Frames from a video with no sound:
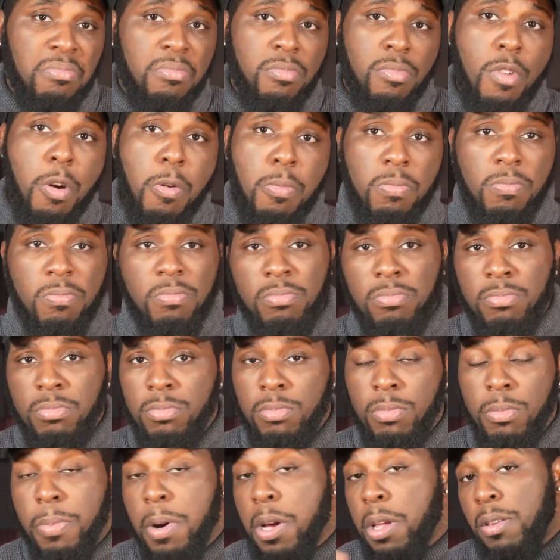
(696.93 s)
Nope.
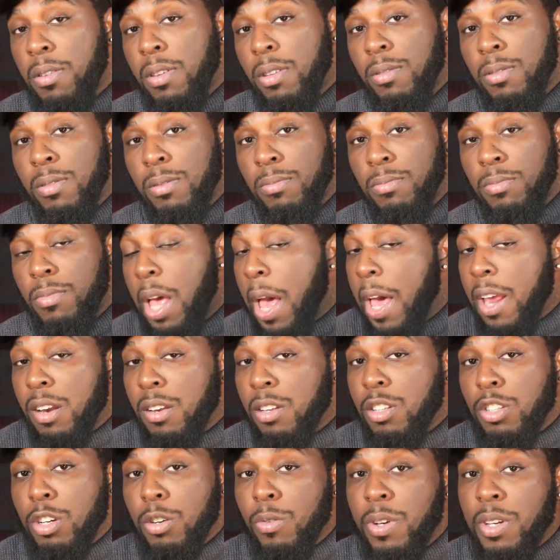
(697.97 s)
But I added
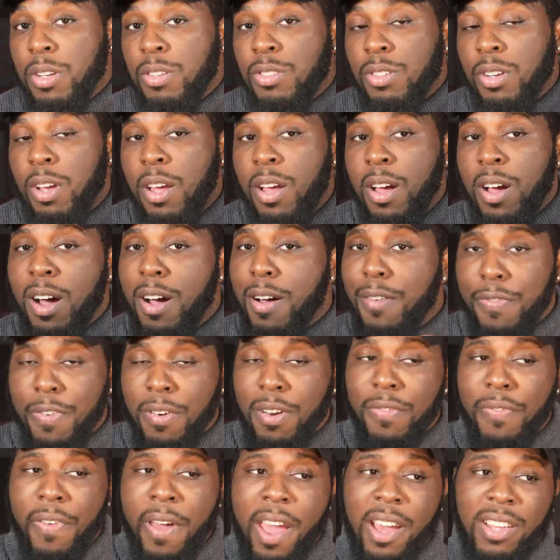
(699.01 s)
a tow hitch.
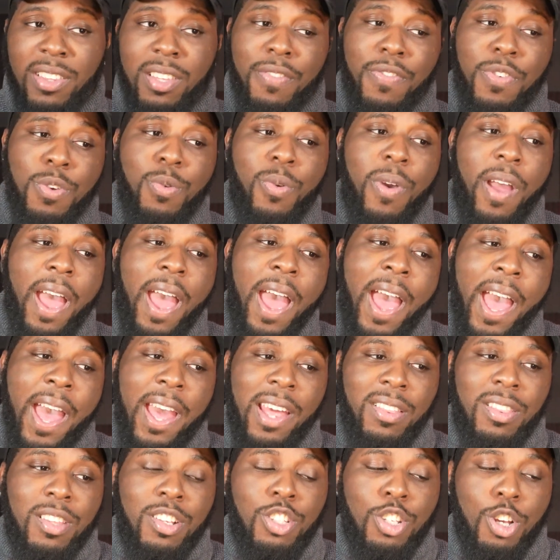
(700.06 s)
Fun fact, if you
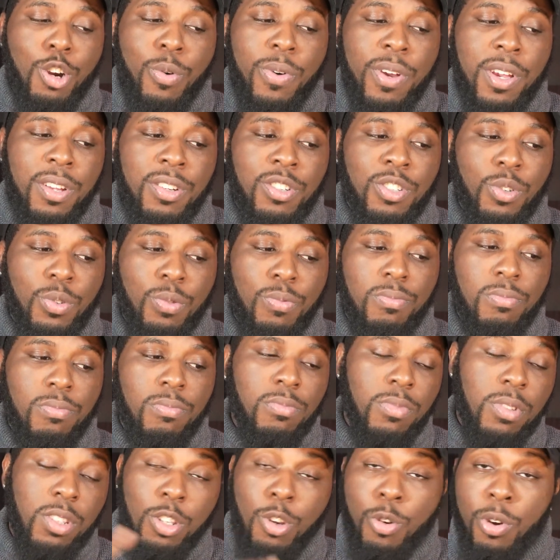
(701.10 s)
add the tow hitch
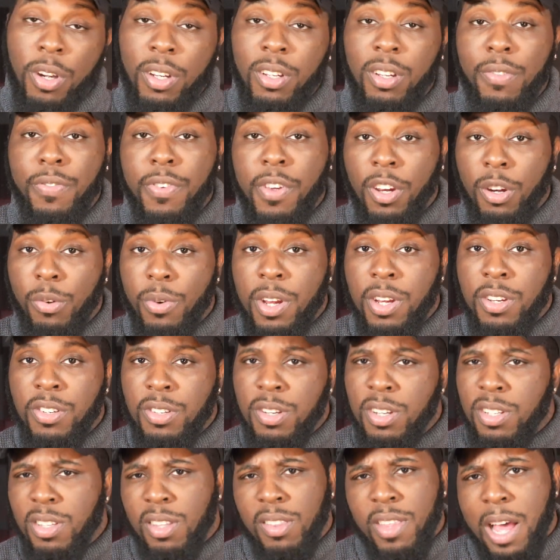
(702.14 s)
during configuration,
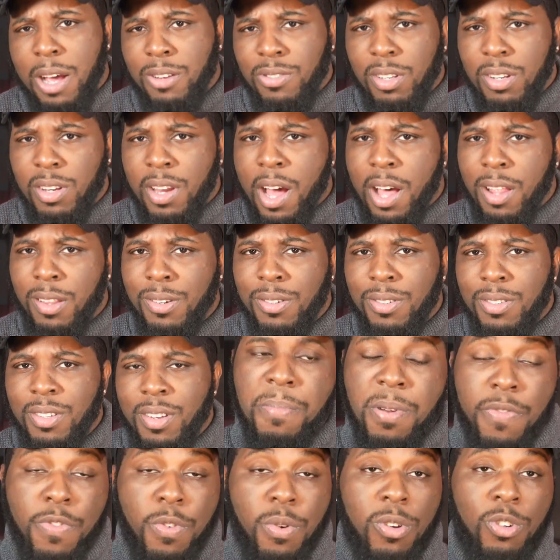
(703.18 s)
it's $1,000.
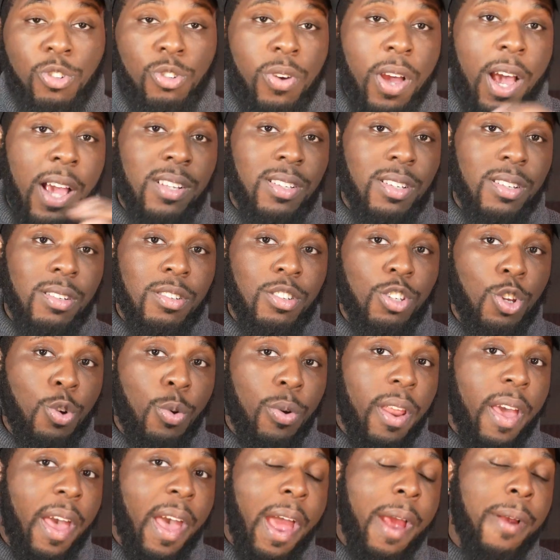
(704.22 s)
But if you try to do
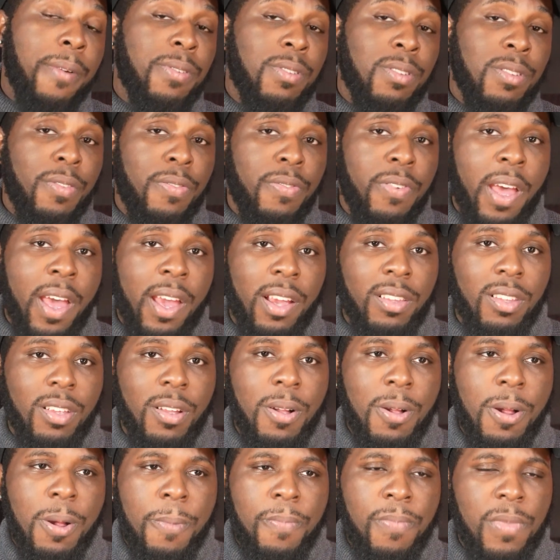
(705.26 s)
it after the fact,
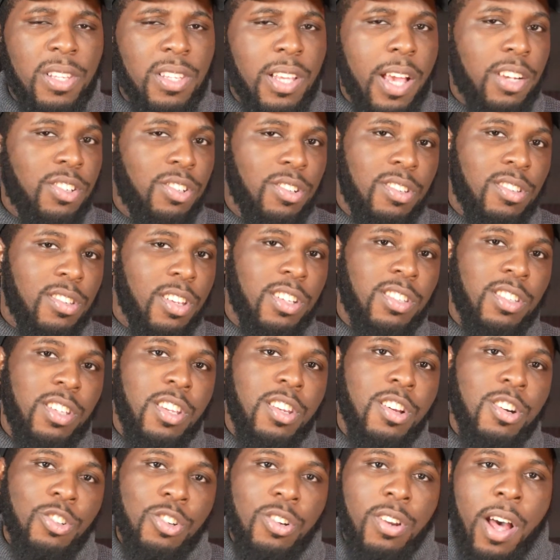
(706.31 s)
it's actually
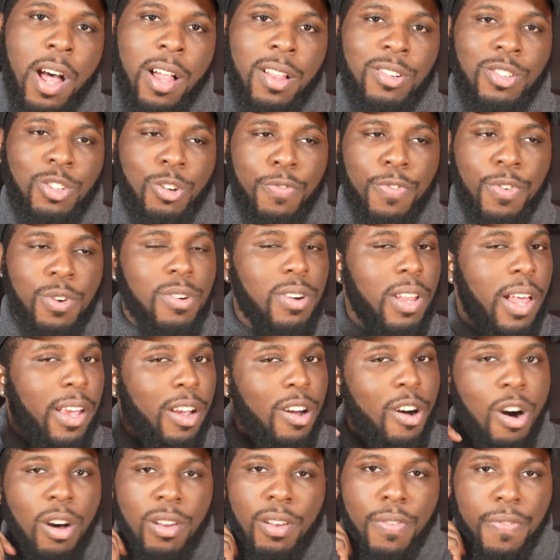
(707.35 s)
$1,600. So if you're like
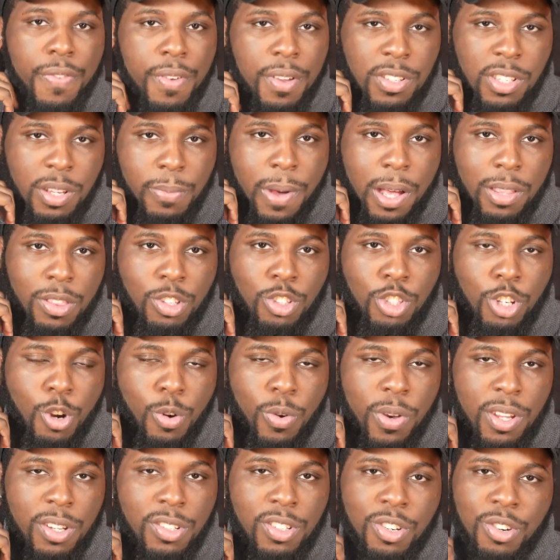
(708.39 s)
on the fence about the tow
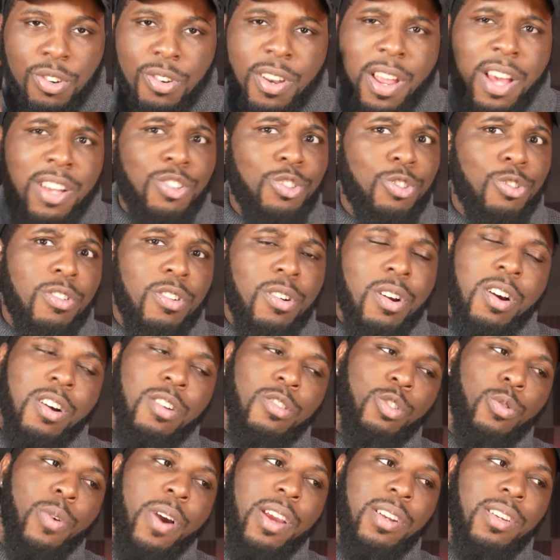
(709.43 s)
hitch and you're not sure,
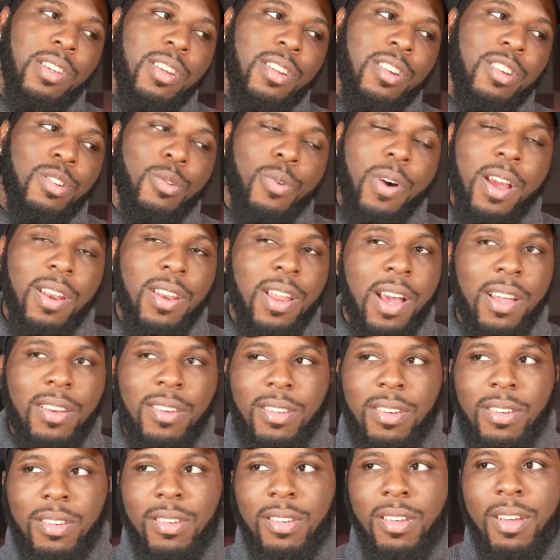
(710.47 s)
oh, do I need it? Do I not
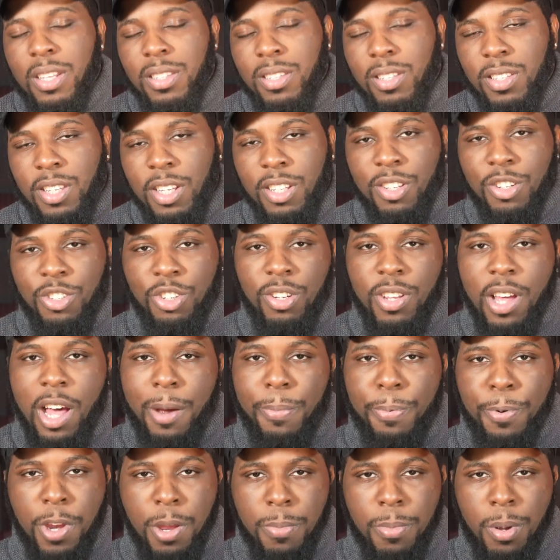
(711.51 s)
need it? It's a
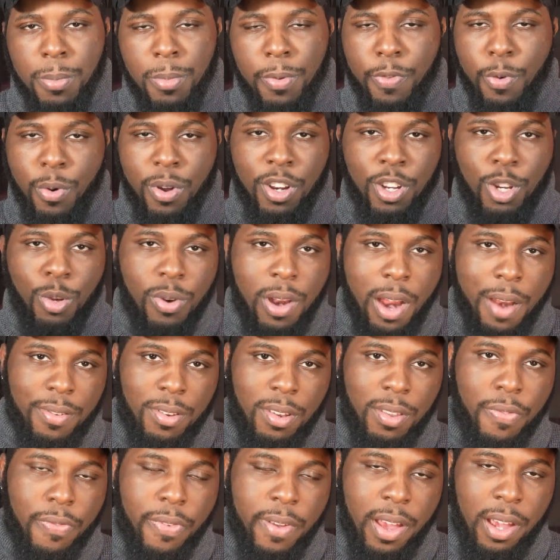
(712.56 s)
$600 premium if you want to do it after
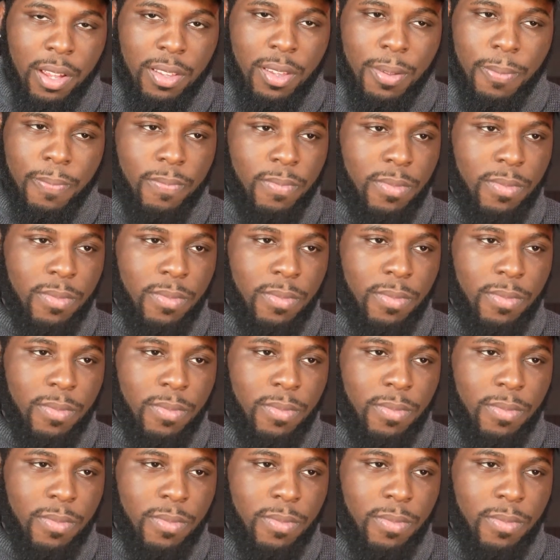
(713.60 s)
the fact.